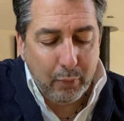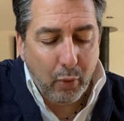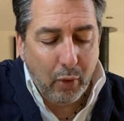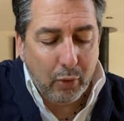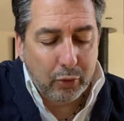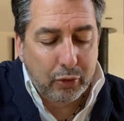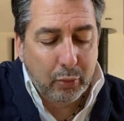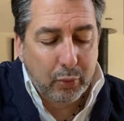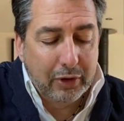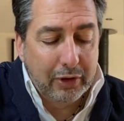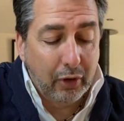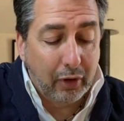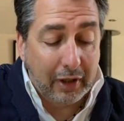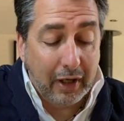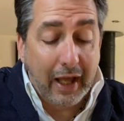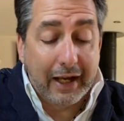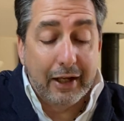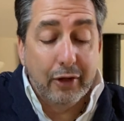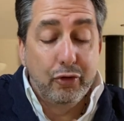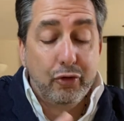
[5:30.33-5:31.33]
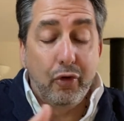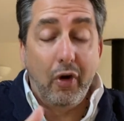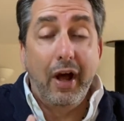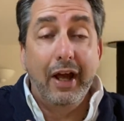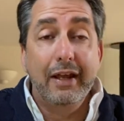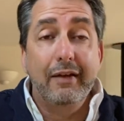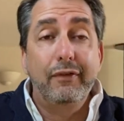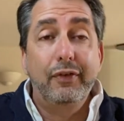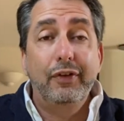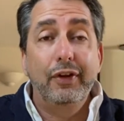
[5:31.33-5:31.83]
which would look like a
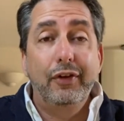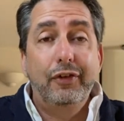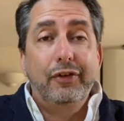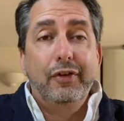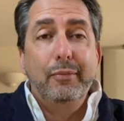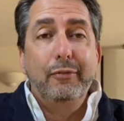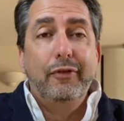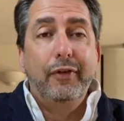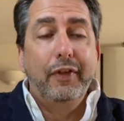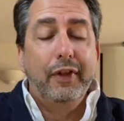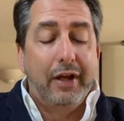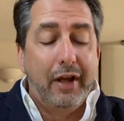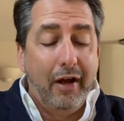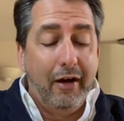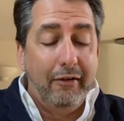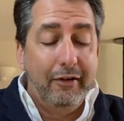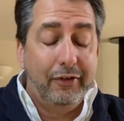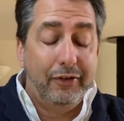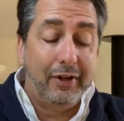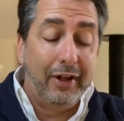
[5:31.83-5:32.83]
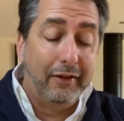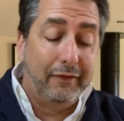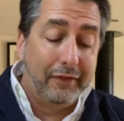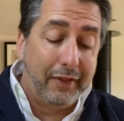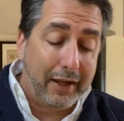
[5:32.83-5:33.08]
drive system for the car itself.